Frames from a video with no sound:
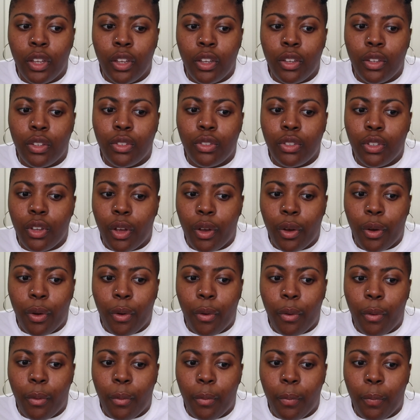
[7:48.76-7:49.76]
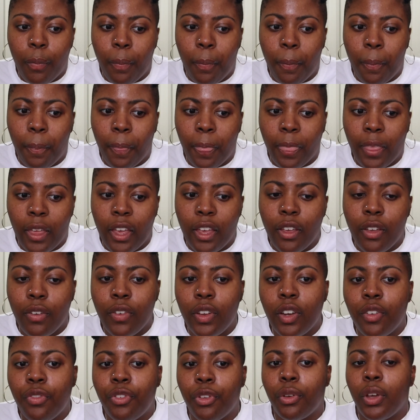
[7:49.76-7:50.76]
So
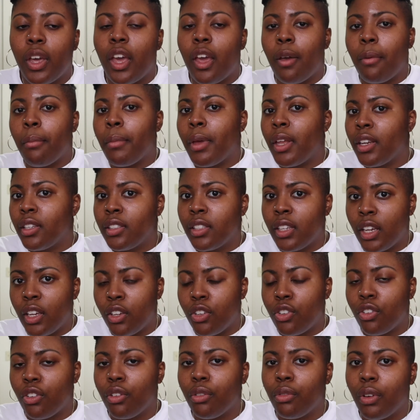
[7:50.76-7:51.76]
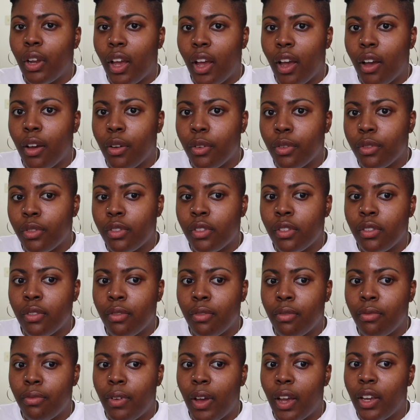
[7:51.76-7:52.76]
even if you can't meditate in your own house,
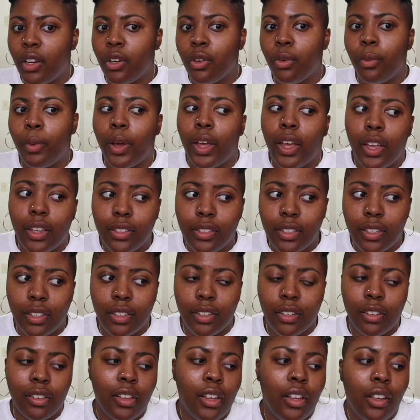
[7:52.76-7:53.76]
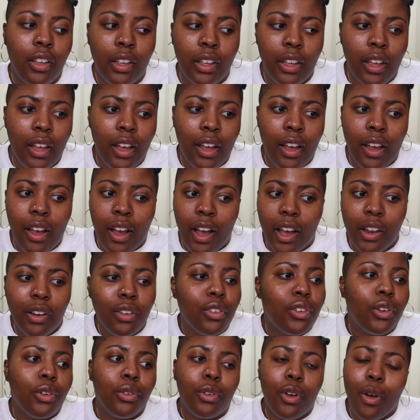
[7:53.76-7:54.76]
find a way to, I don't
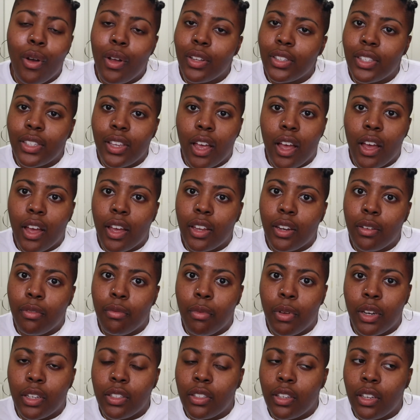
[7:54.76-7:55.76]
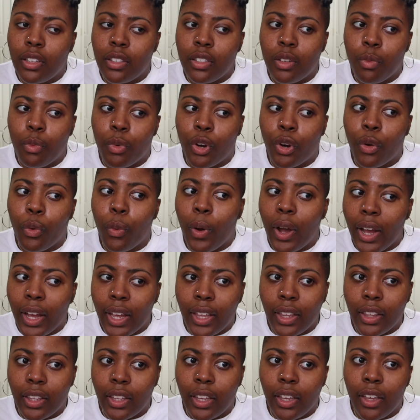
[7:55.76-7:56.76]
know, go outside and meditate somewhere
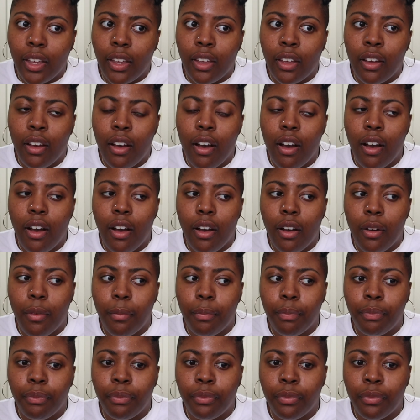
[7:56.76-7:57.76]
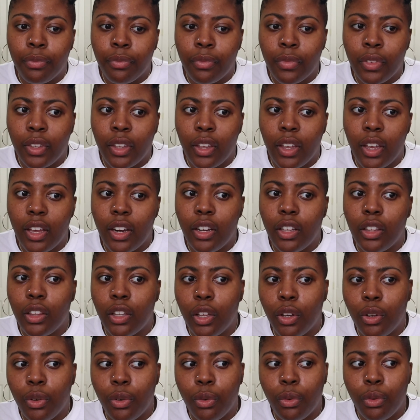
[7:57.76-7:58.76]
quietly, and
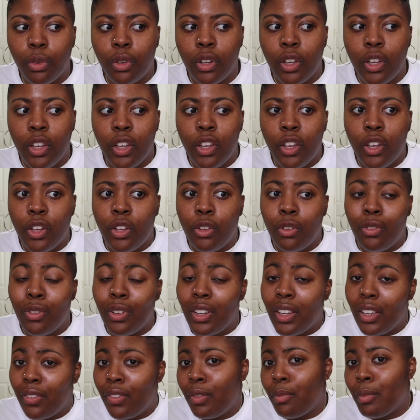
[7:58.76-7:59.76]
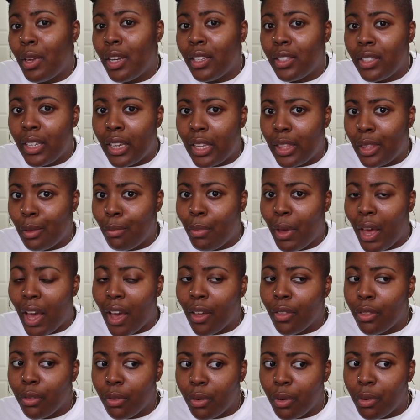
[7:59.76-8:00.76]
alone. You can even meditate in the
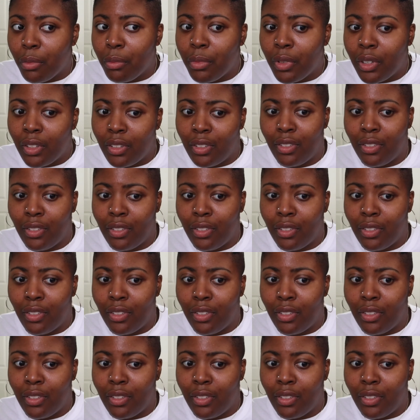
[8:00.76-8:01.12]
bathroom,